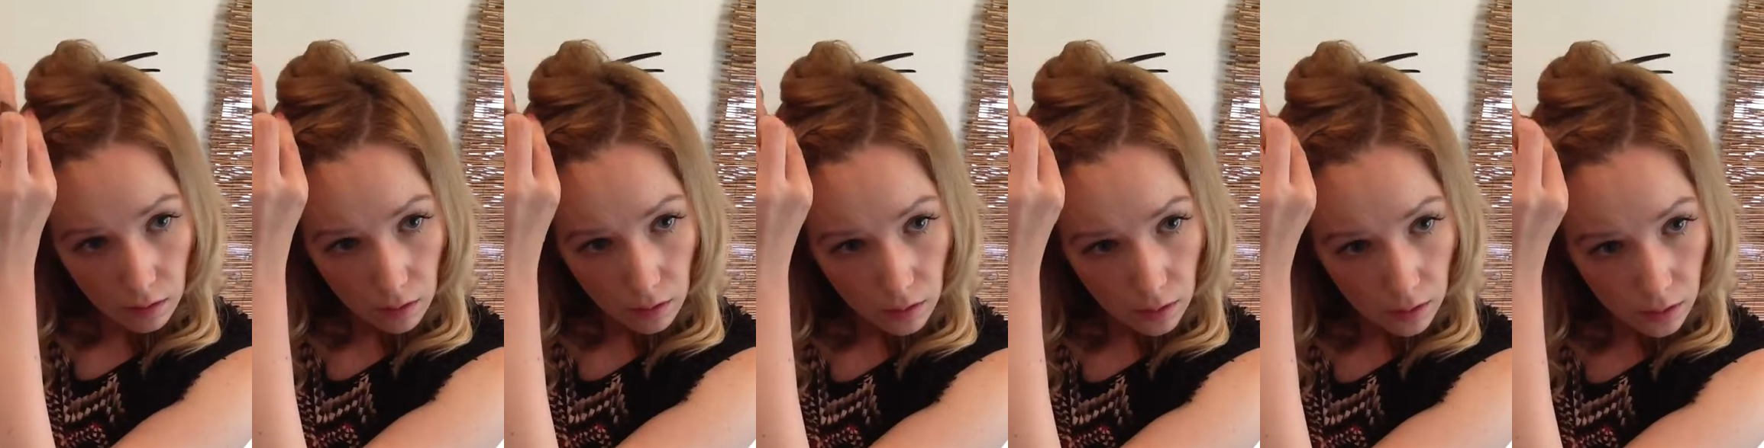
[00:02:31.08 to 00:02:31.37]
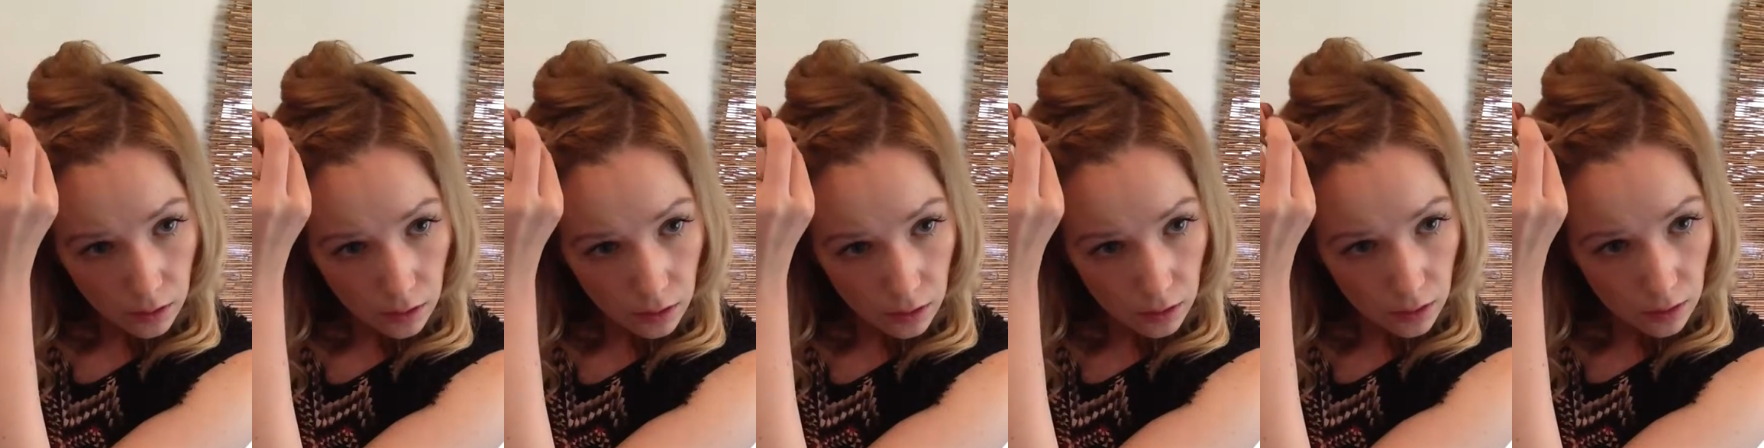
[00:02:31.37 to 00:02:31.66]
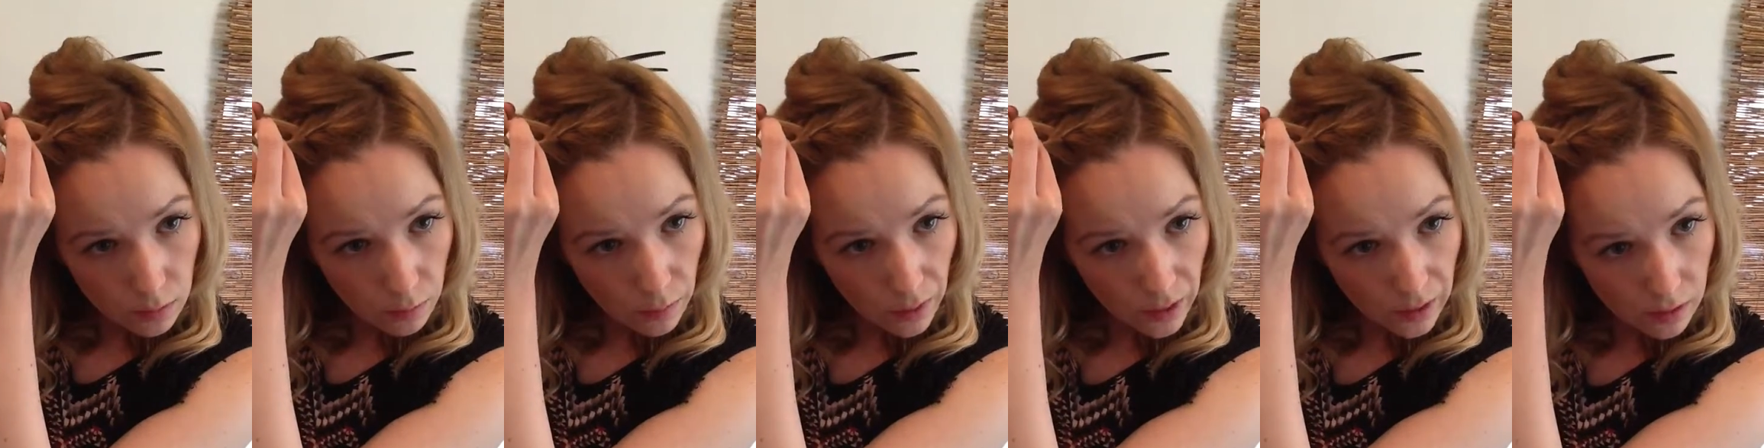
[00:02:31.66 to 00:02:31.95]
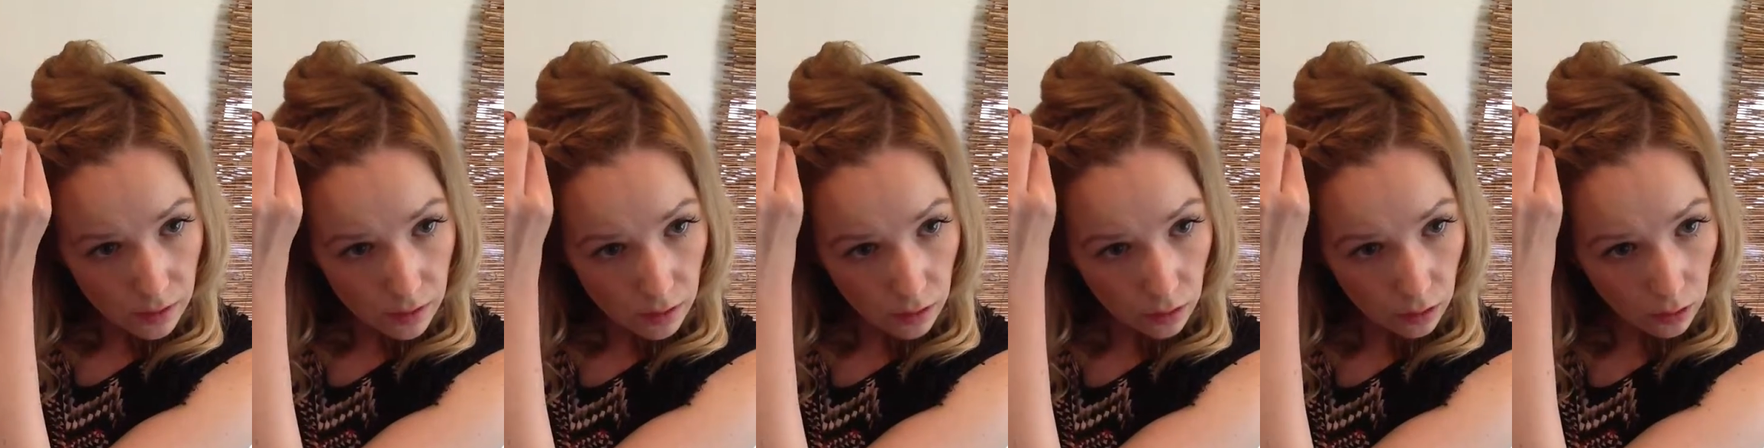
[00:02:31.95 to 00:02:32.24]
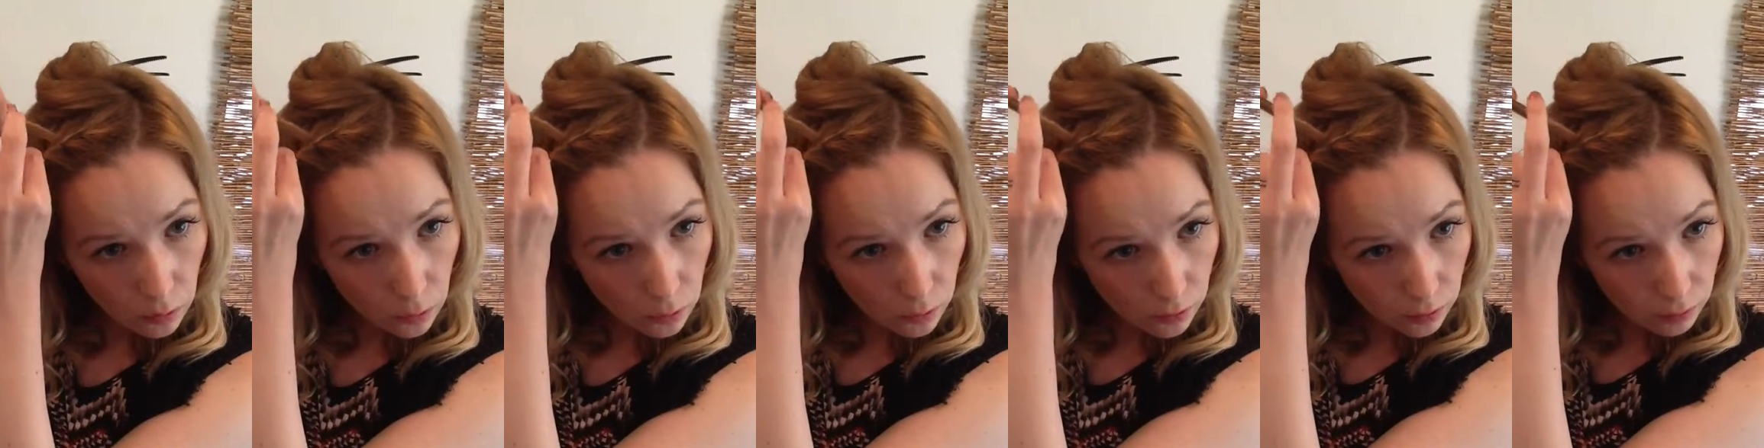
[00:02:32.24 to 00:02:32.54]
And you just
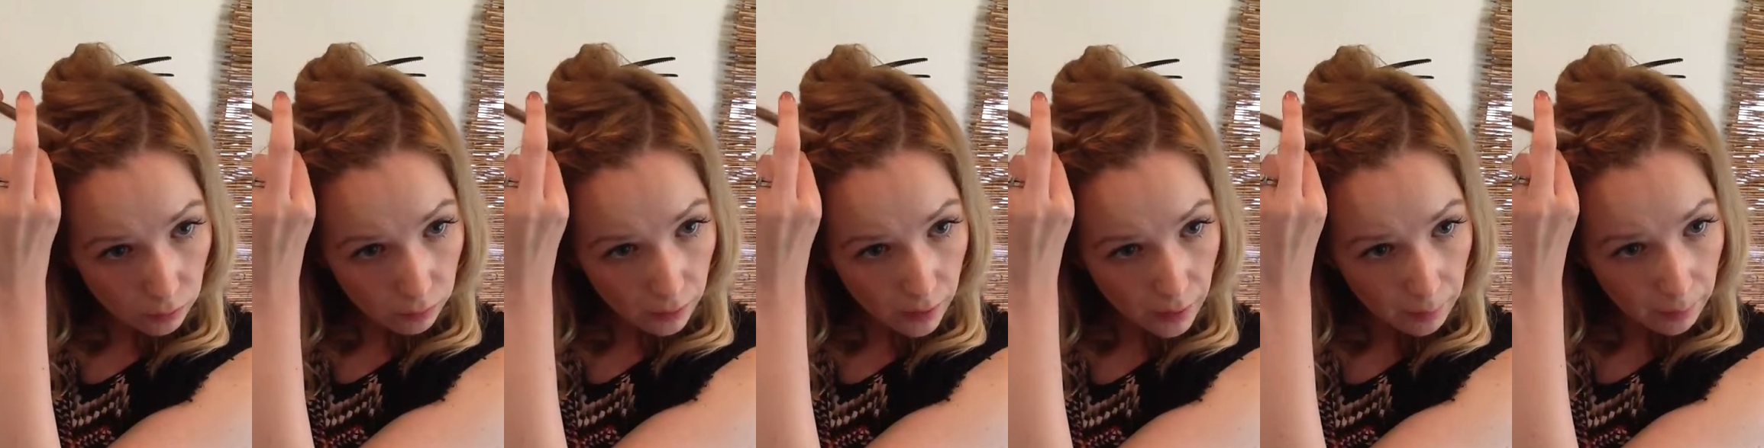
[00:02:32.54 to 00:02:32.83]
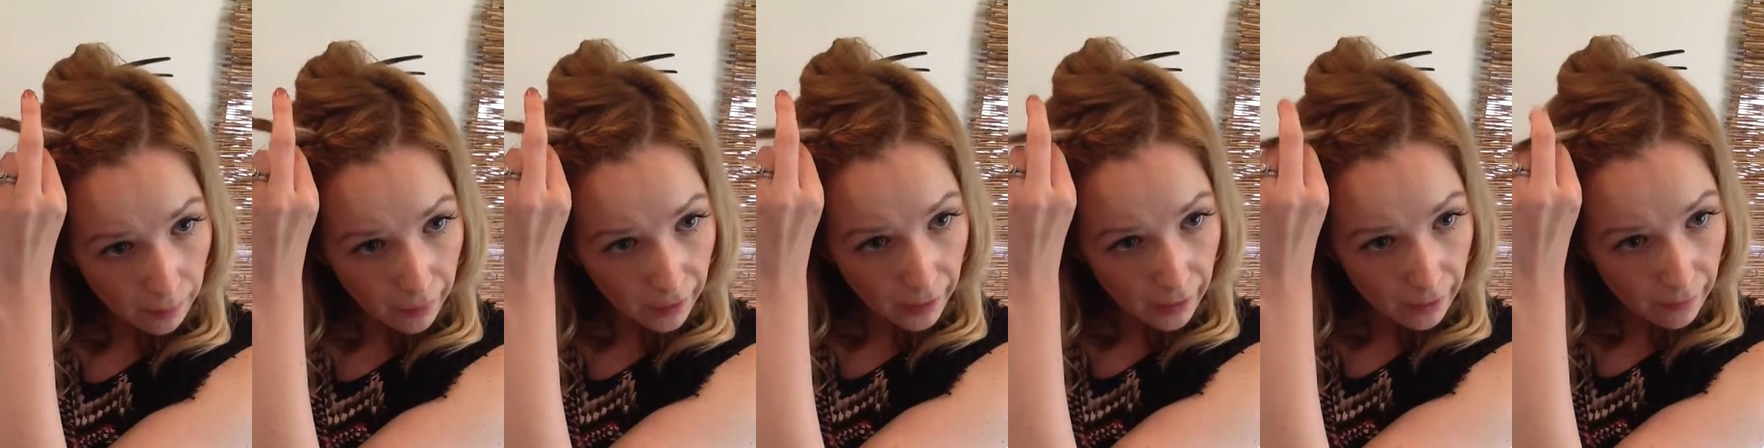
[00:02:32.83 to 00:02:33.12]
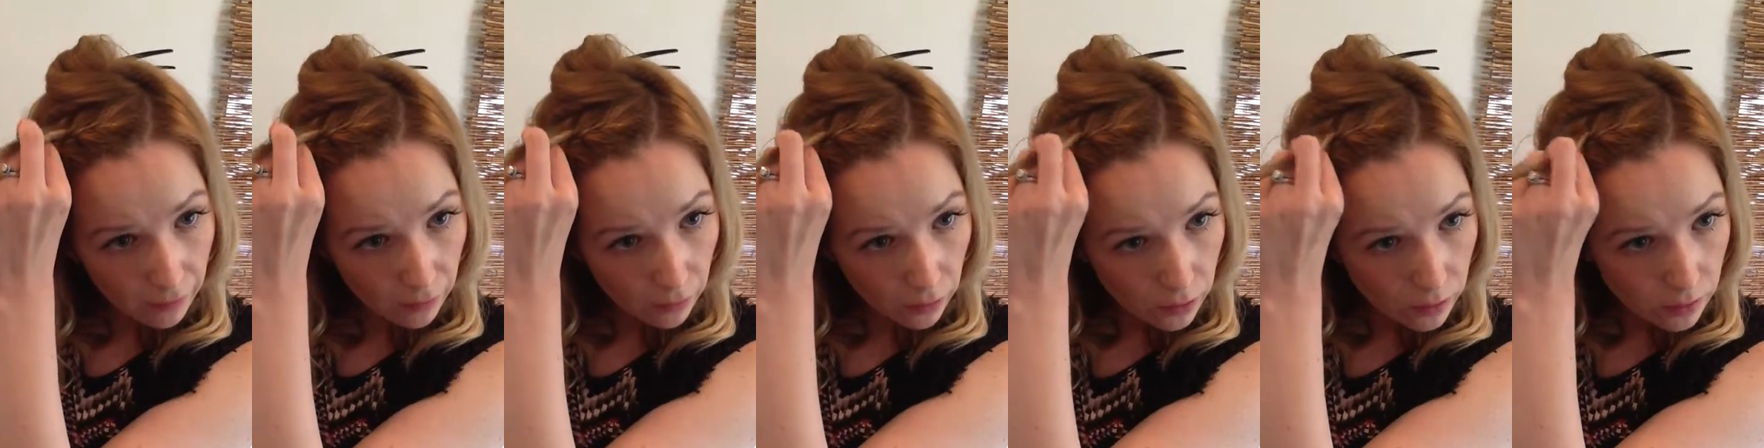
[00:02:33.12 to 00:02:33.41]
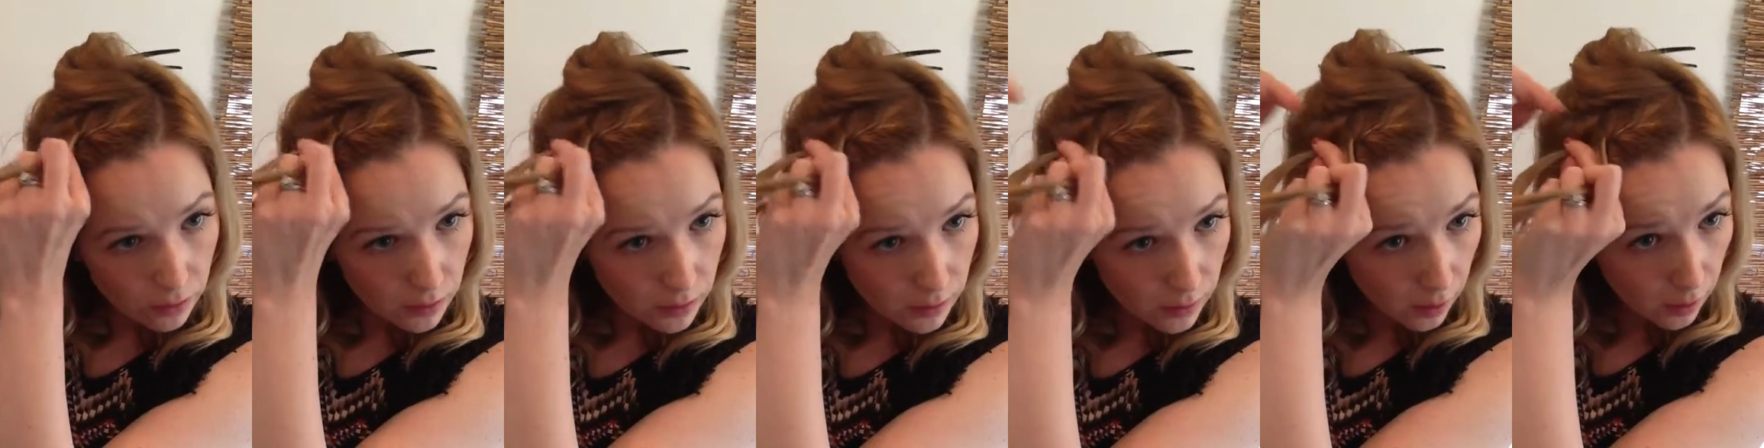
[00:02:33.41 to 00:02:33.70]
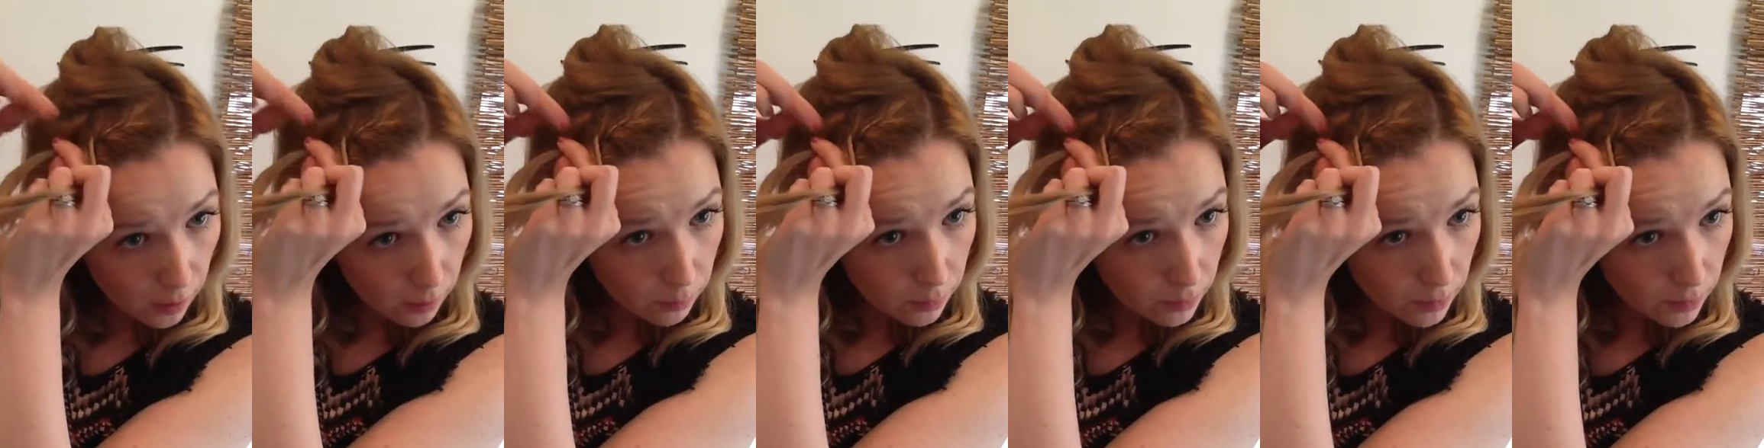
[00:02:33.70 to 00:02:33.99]
basically want to repeat those
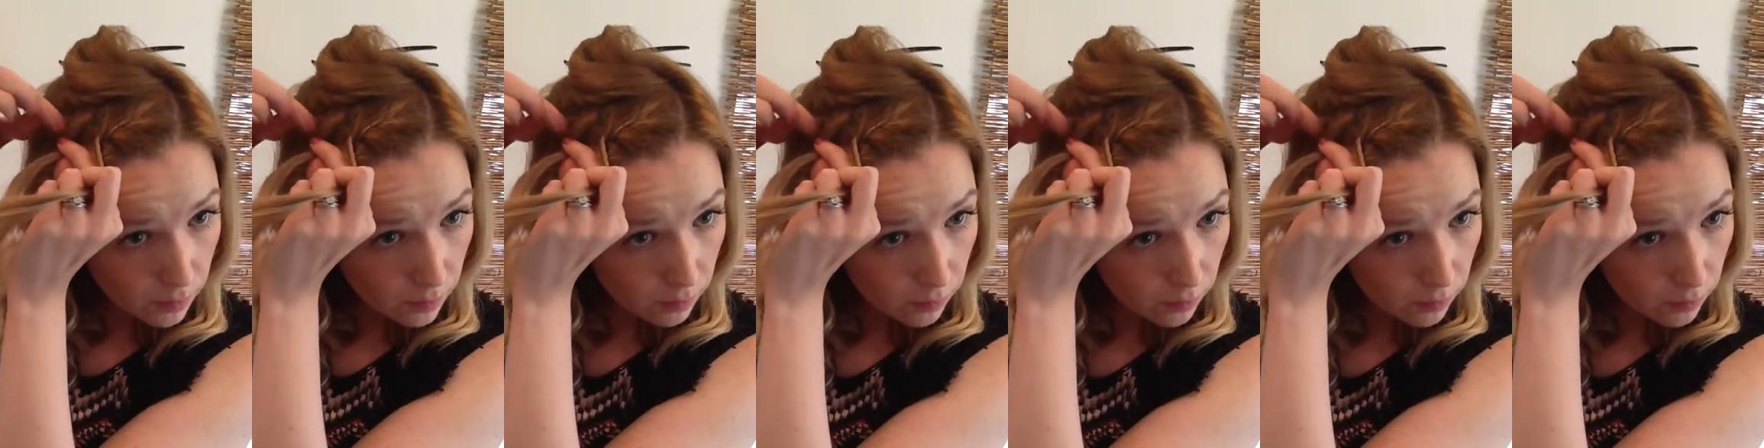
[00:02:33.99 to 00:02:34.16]
steps.